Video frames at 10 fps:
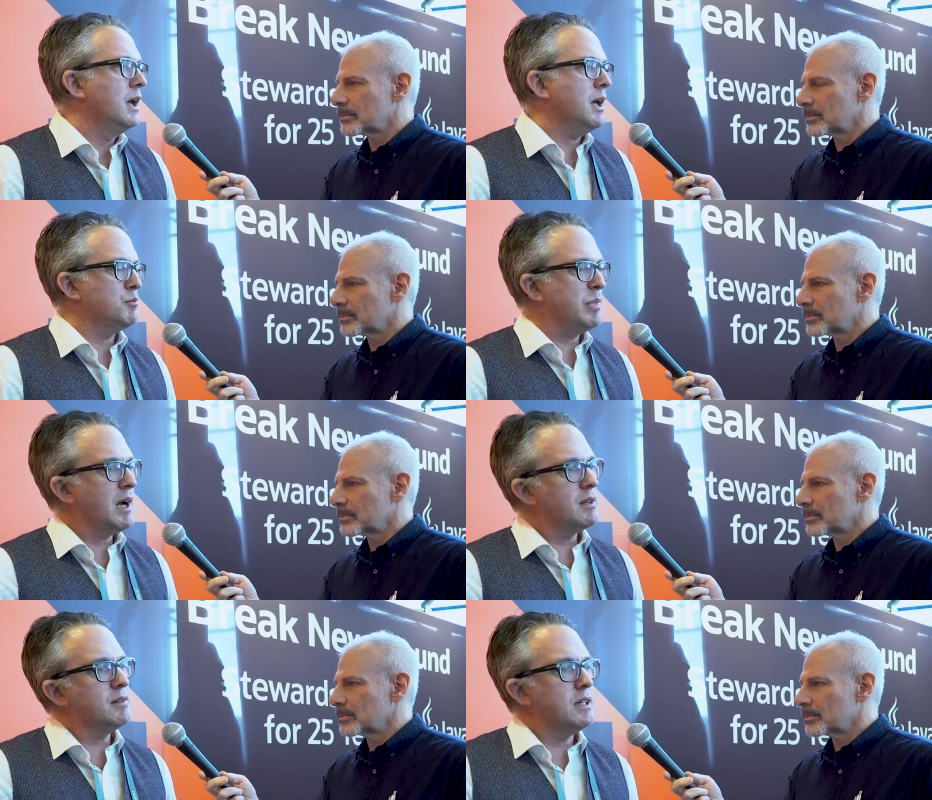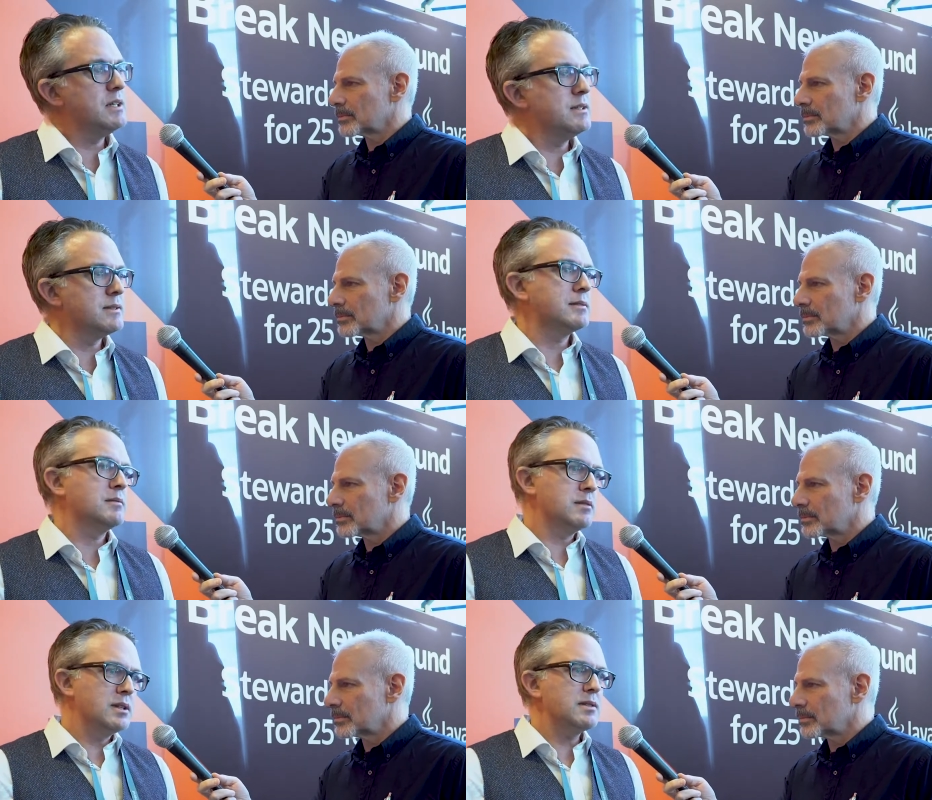Speaker 1: And part of that is,
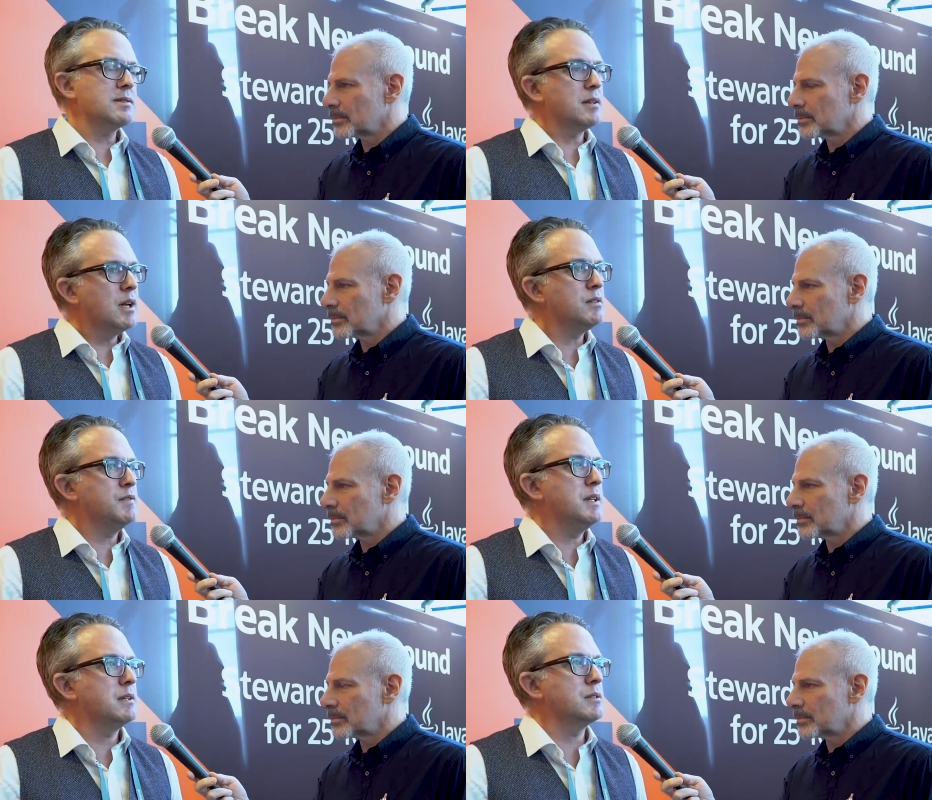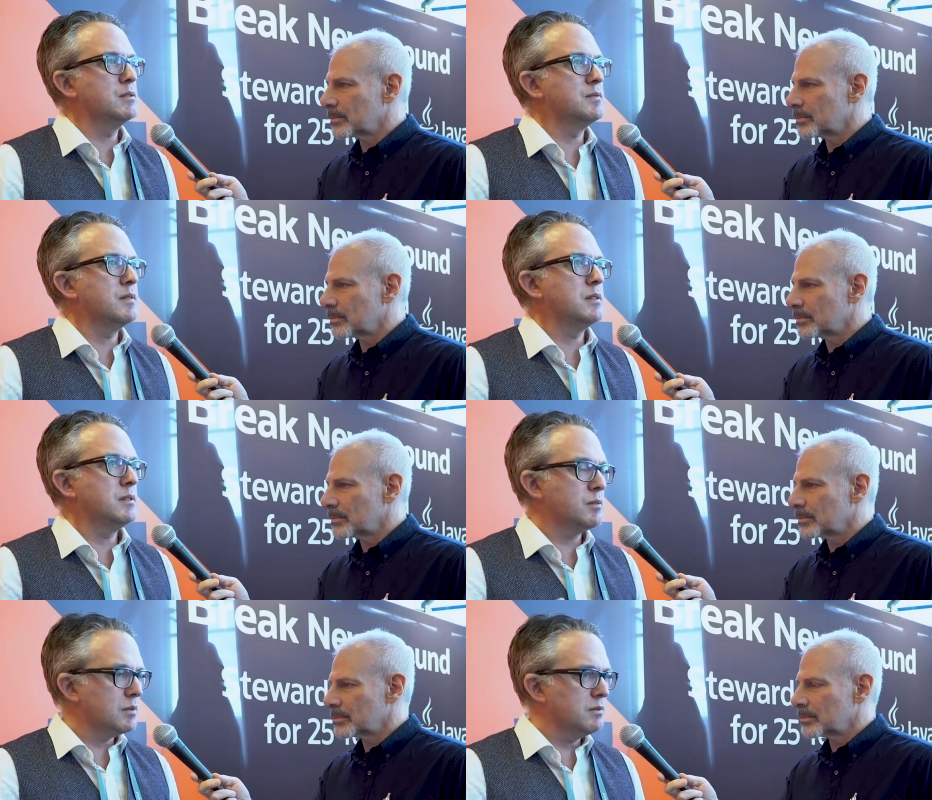is a side effect of
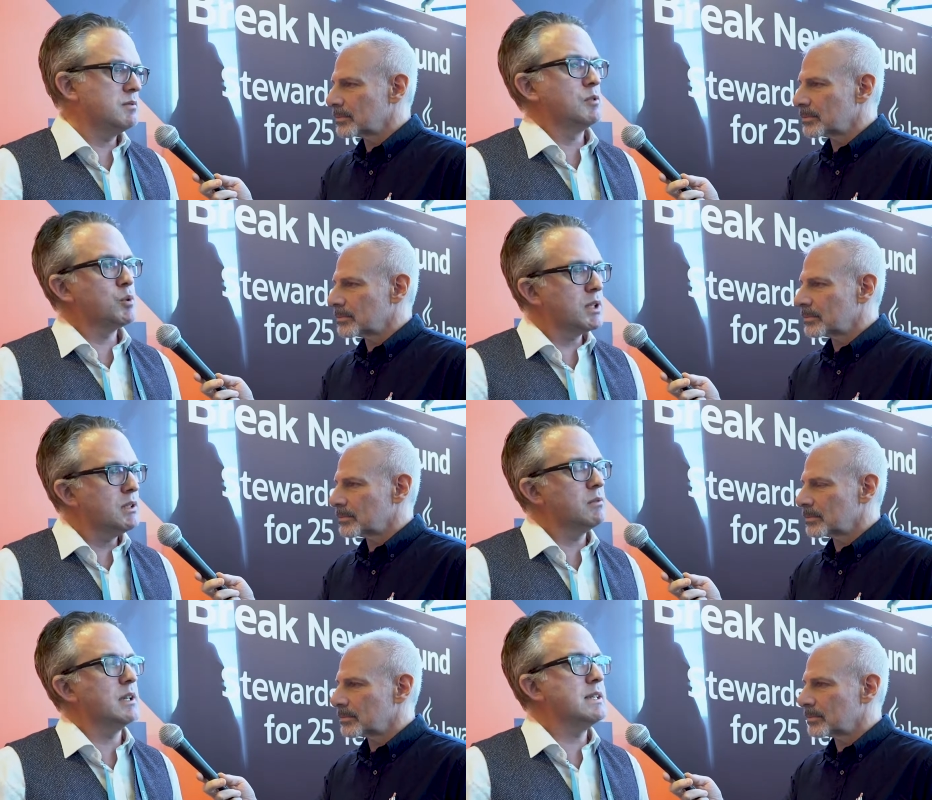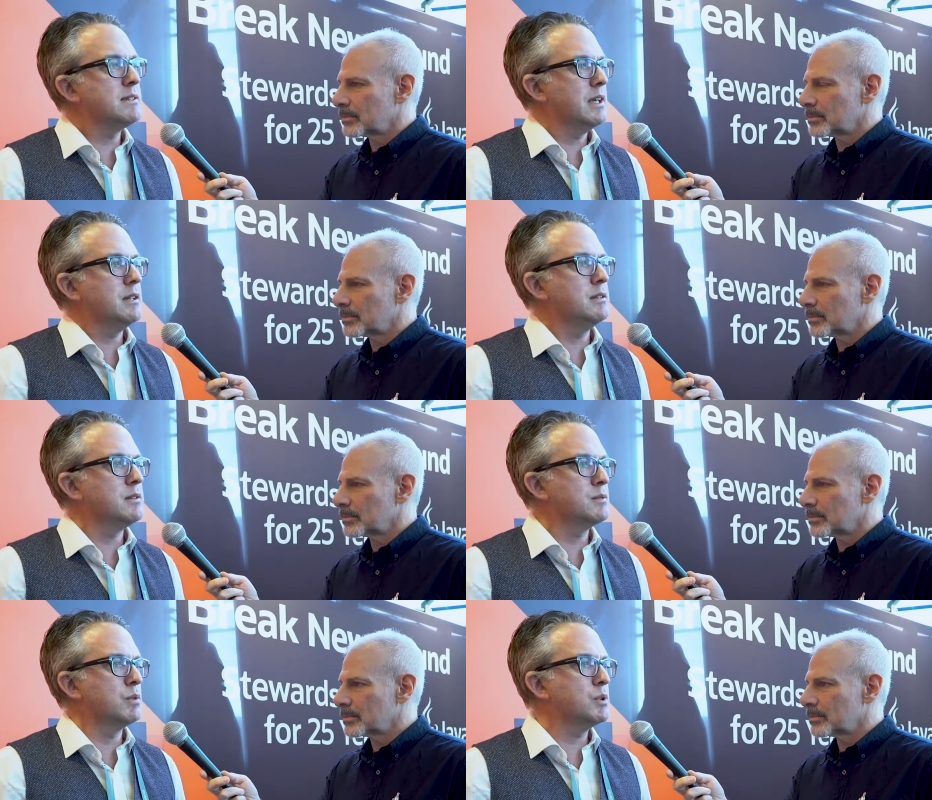the quicker release
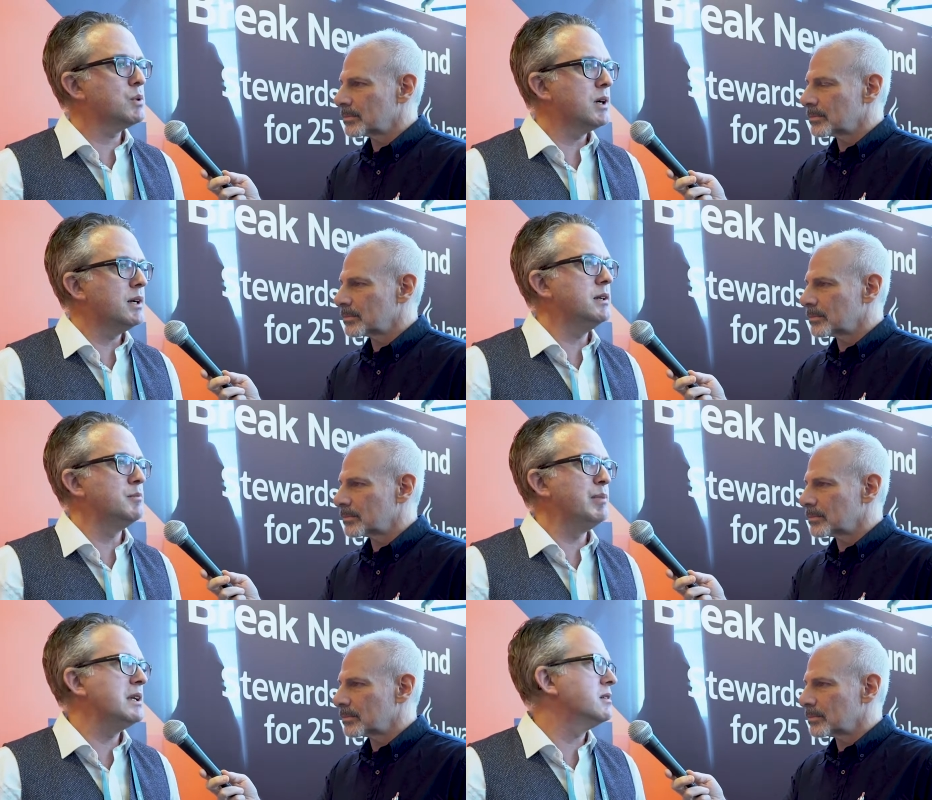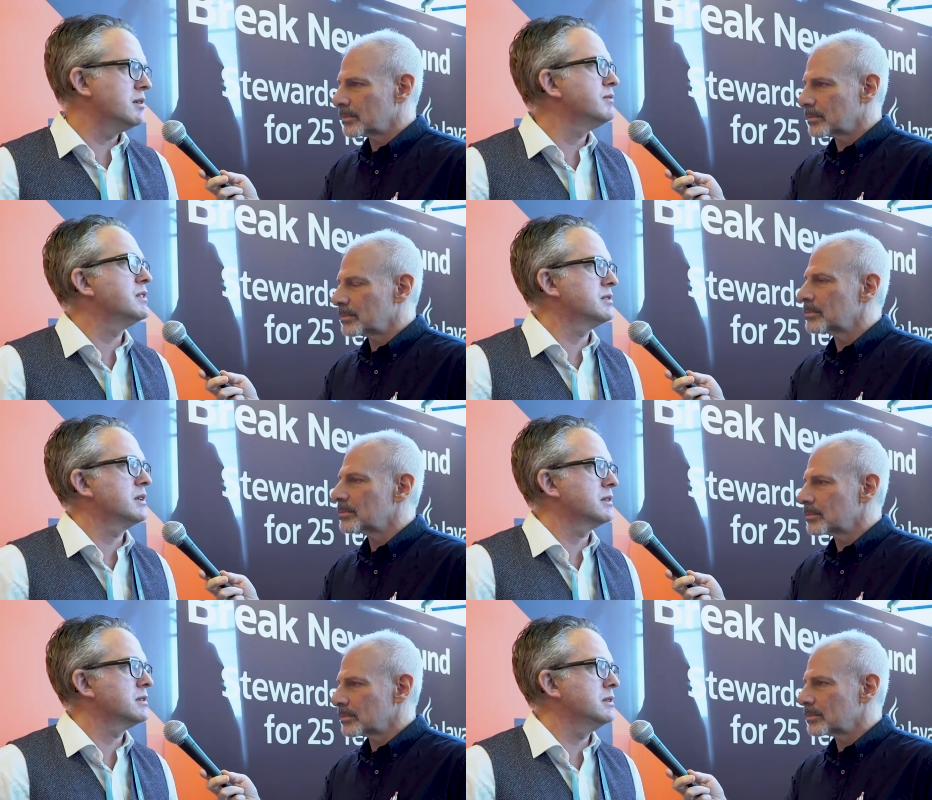cadence required better
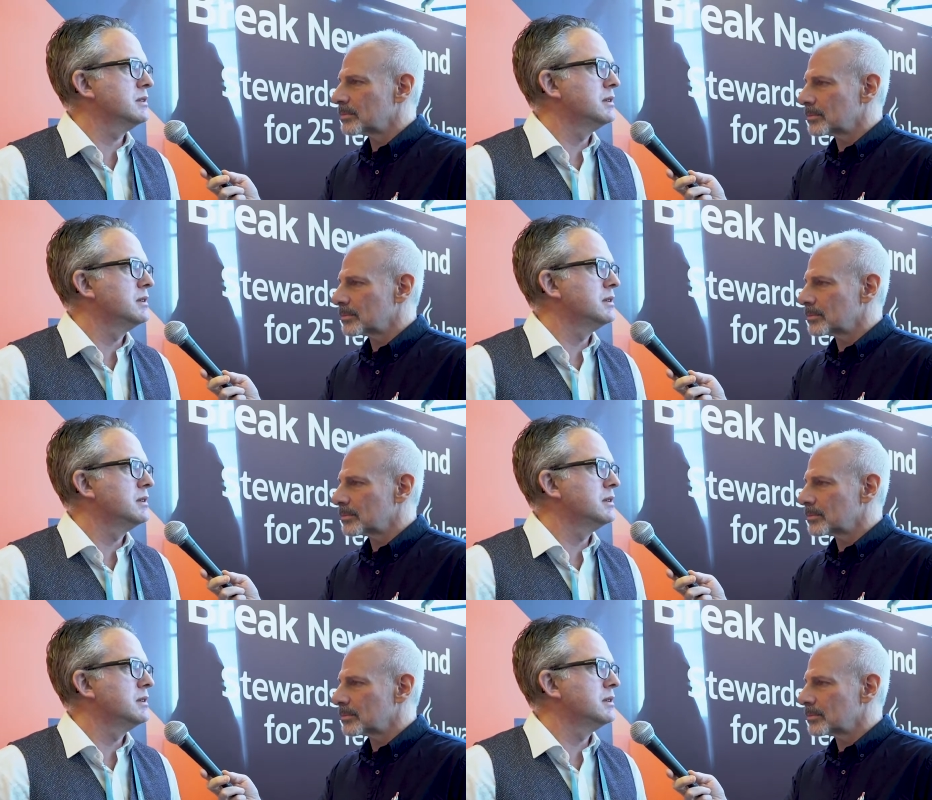infrastructure.